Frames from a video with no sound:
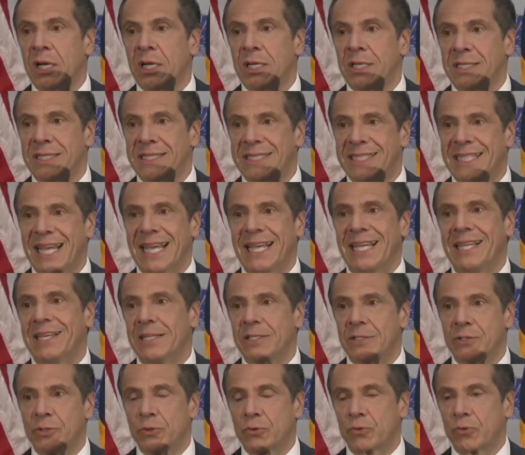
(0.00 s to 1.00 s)
data
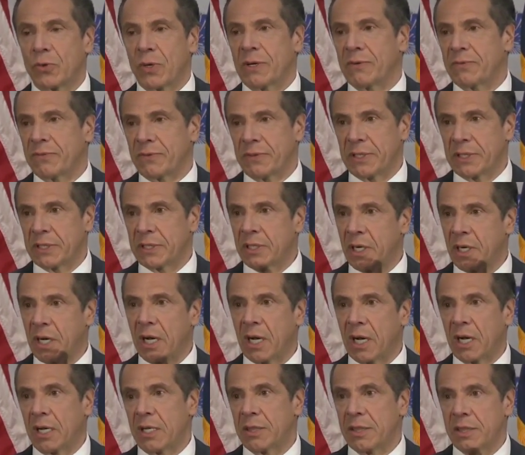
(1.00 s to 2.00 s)
driven
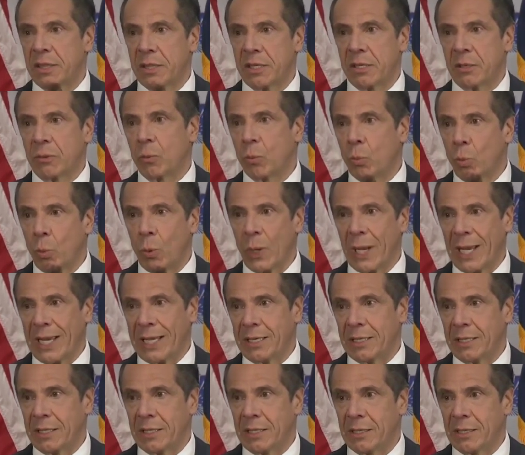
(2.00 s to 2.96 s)
on the when,